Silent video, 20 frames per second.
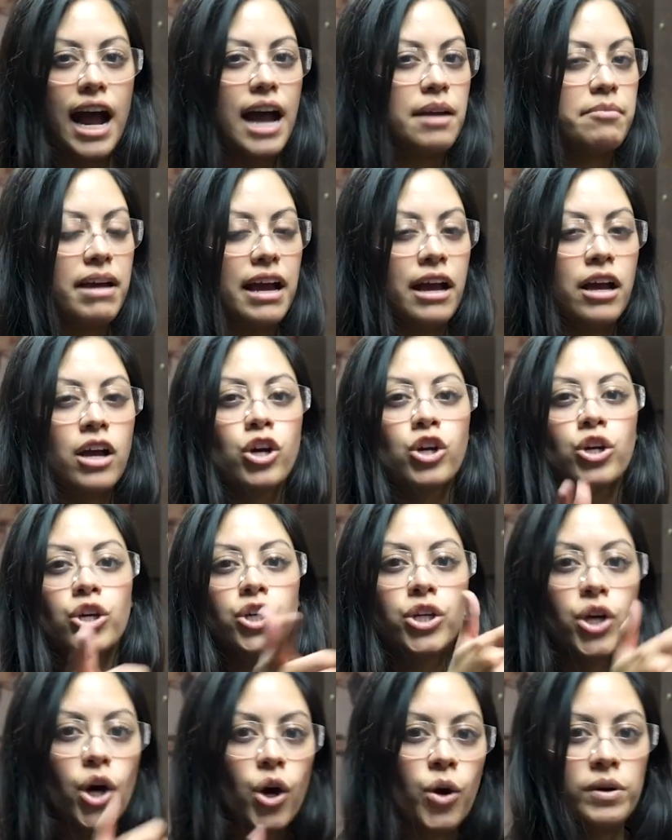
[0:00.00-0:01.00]
I'm
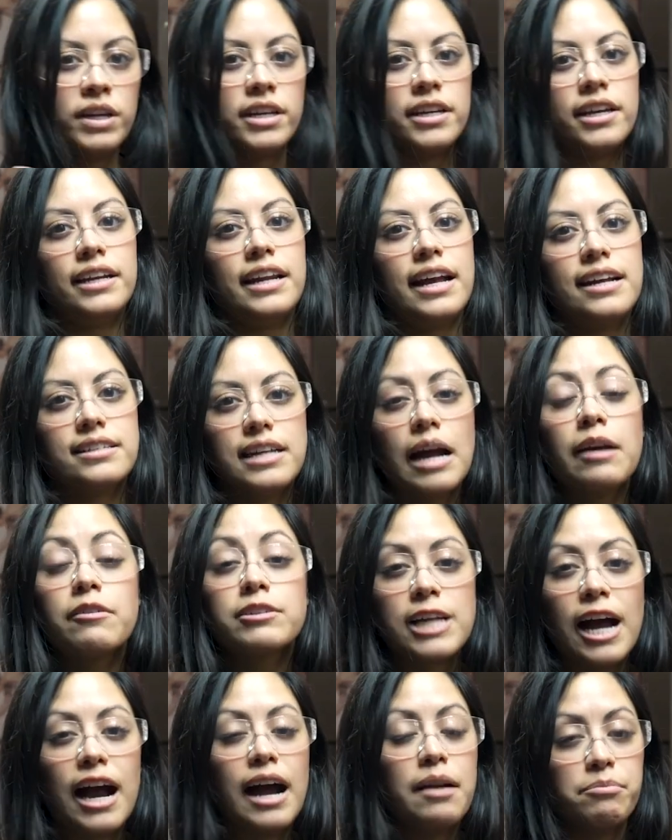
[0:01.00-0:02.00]
going in as
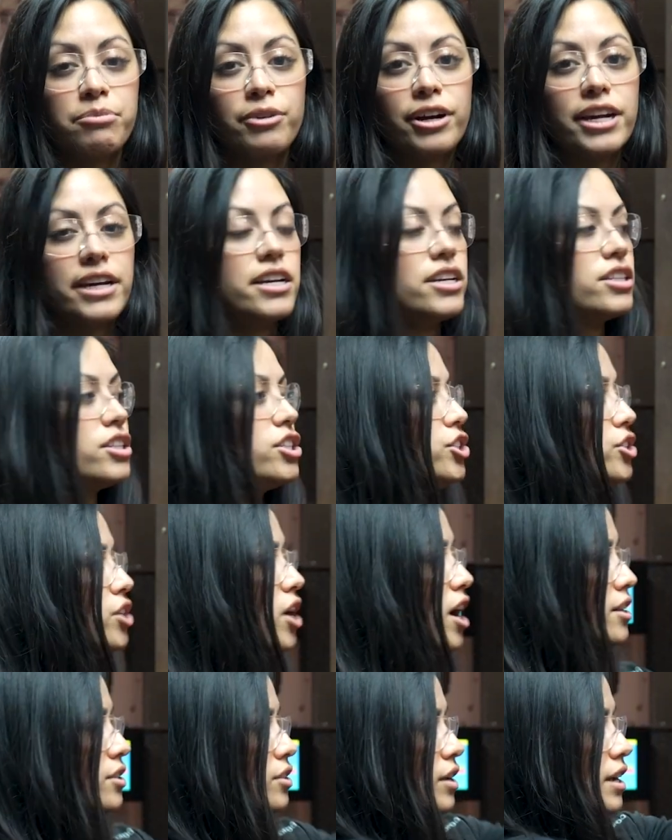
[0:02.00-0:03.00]
I'm breaking the
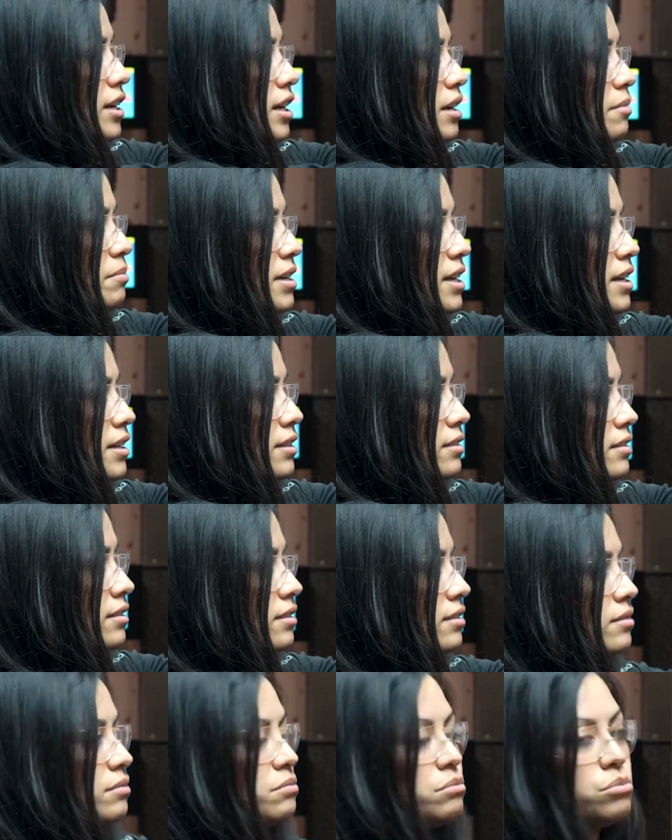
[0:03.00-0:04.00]
shot. So I come in,
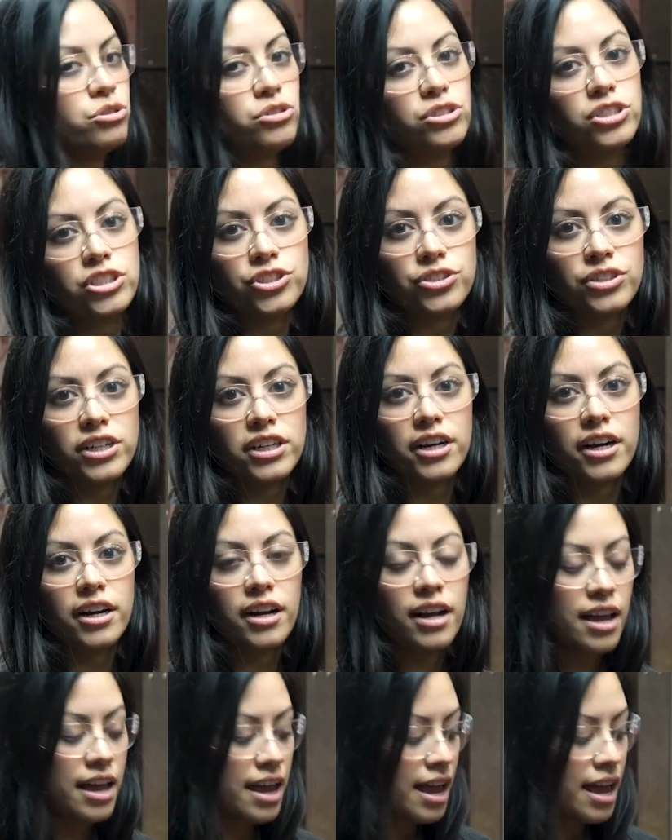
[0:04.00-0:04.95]
pull the trigger.